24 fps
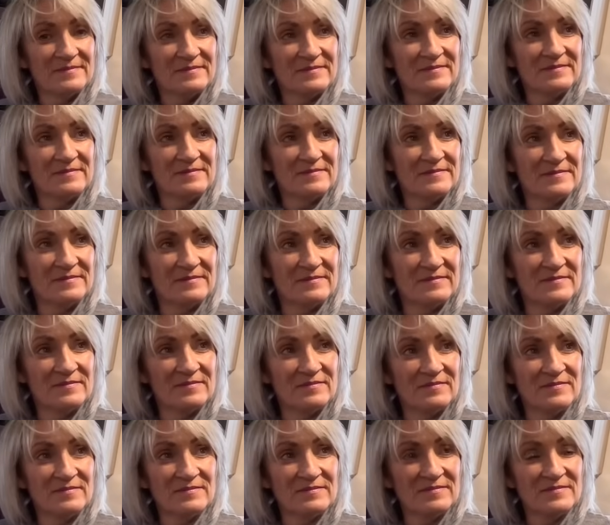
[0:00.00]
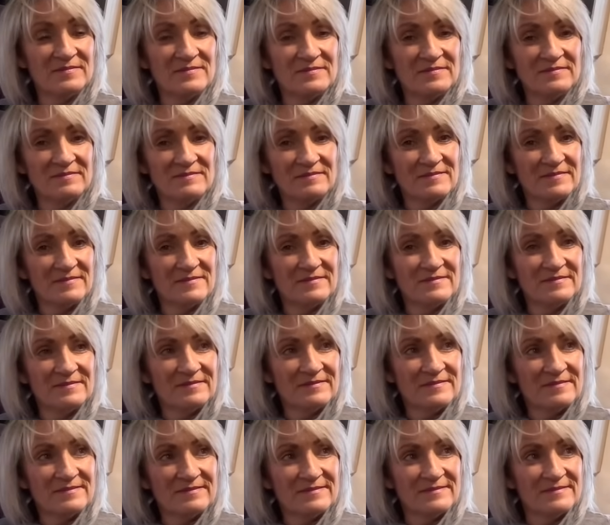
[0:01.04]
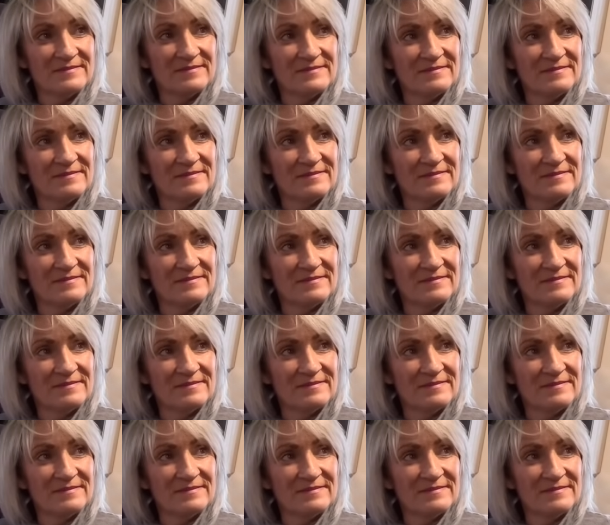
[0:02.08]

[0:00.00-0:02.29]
The person shown says nothing.